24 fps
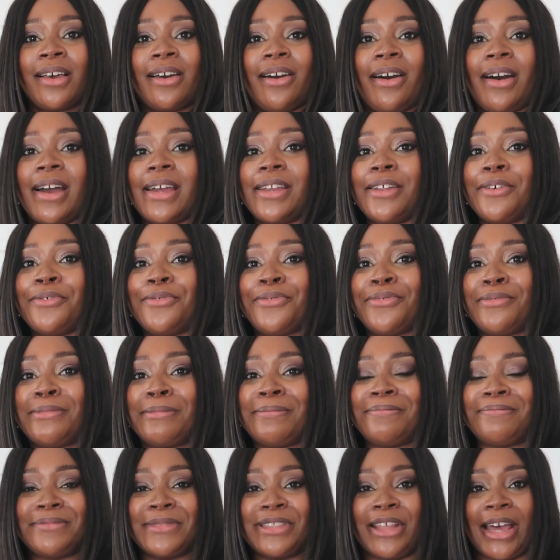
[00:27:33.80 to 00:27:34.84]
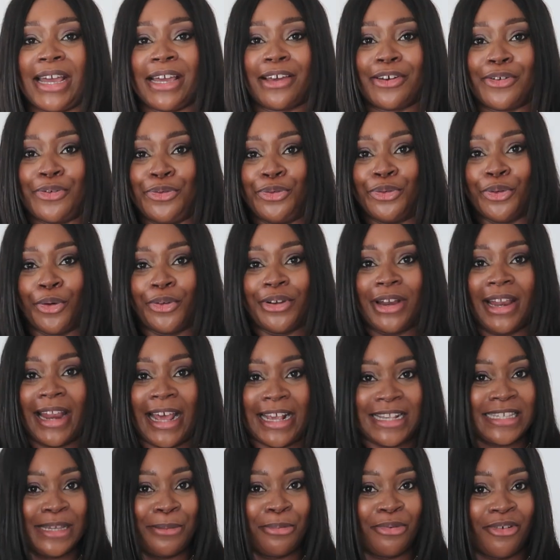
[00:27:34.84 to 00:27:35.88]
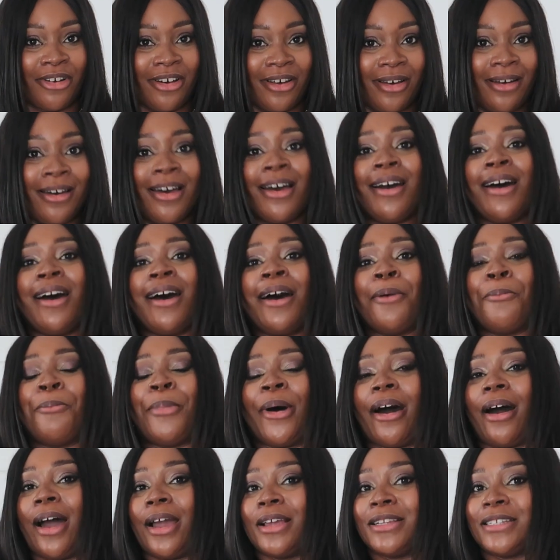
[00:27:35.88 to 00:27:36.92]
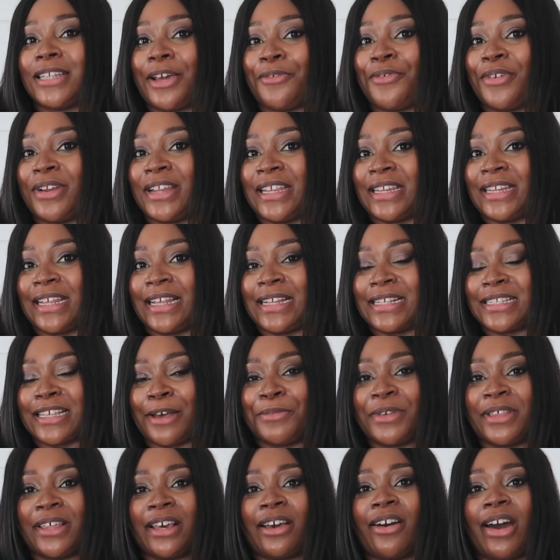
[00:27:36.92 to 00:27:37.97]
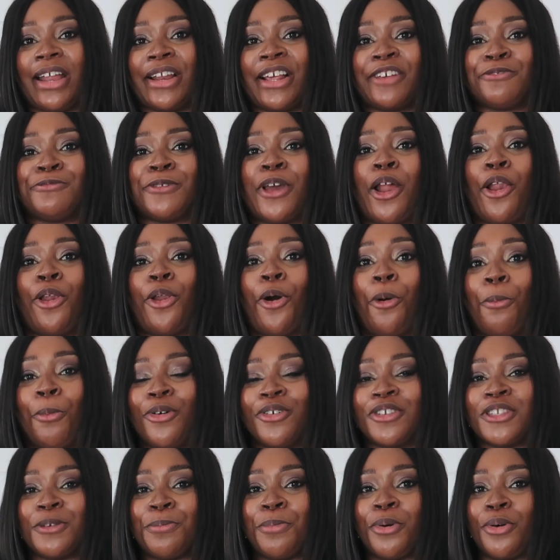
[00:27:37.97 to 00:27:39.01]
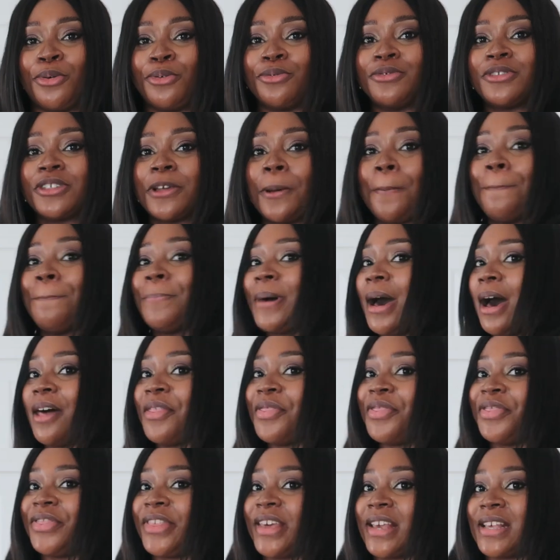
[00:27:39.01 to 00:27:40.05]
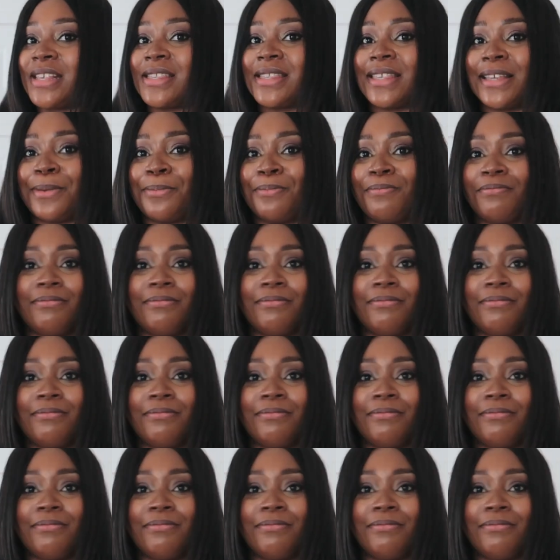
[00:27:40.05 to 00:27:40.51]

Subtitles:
kind of like non-lacy bra. But I definitely need something that kind of gives me a lot more support. But this,